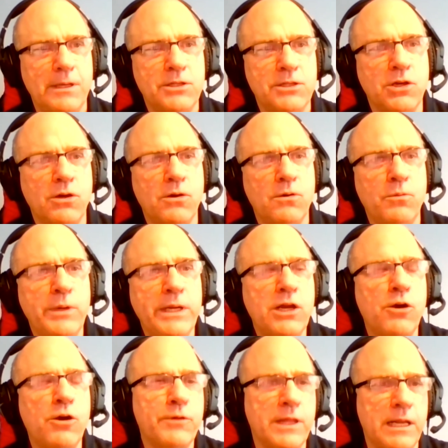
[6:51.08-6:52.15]
So we
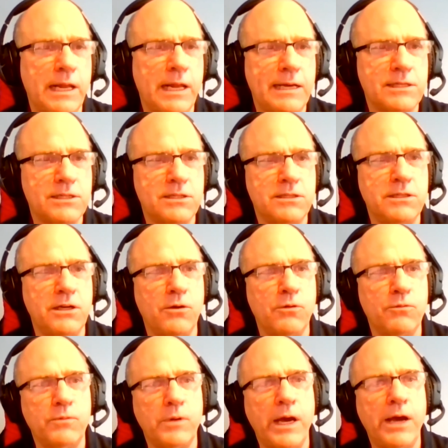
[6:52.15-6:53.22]
know for the last,
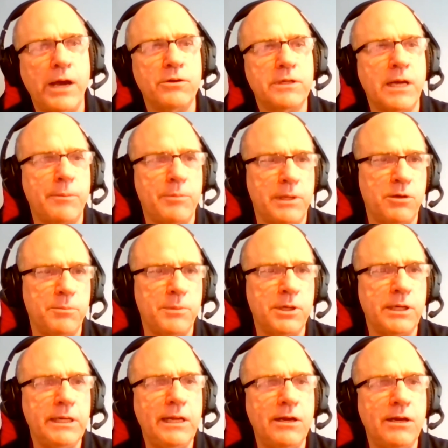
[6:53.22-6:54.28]
couple hundred
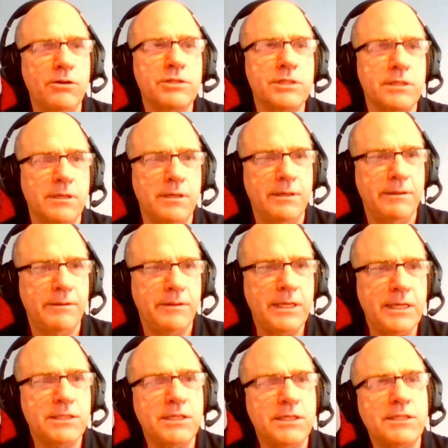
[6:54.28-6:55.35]
million years, the
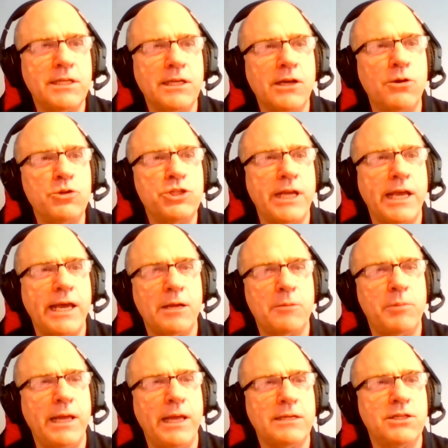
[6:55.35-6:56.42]
existing
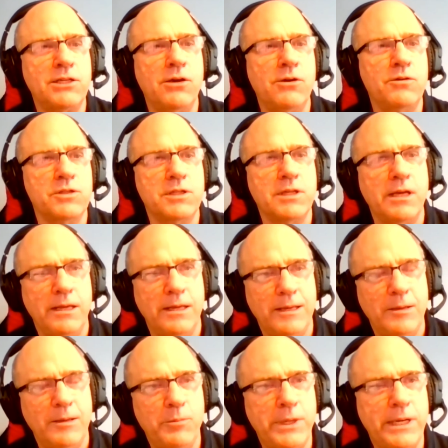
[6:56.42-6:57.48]
oceanic plateaus,
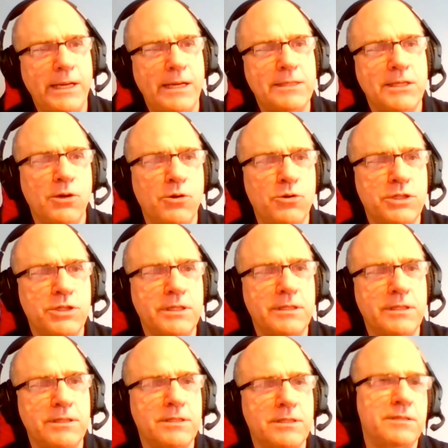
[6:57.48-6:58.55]
but as the
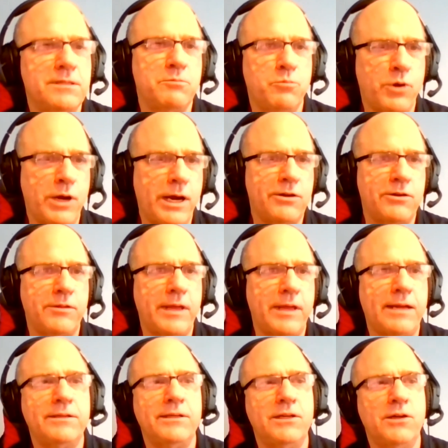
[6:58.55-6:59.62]
oceans prior to
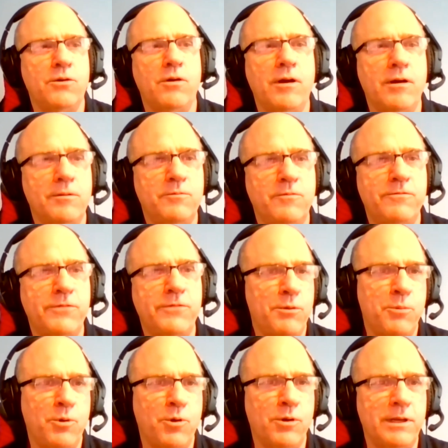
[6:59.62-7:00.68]
that, are very
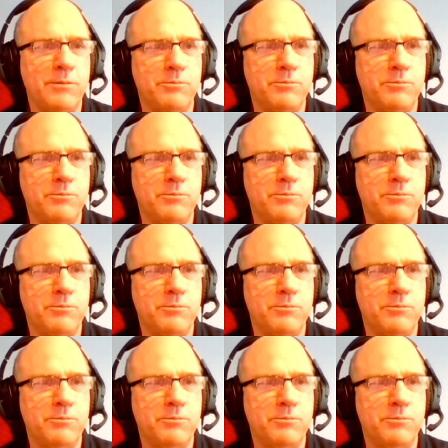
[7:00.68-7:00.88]
poorly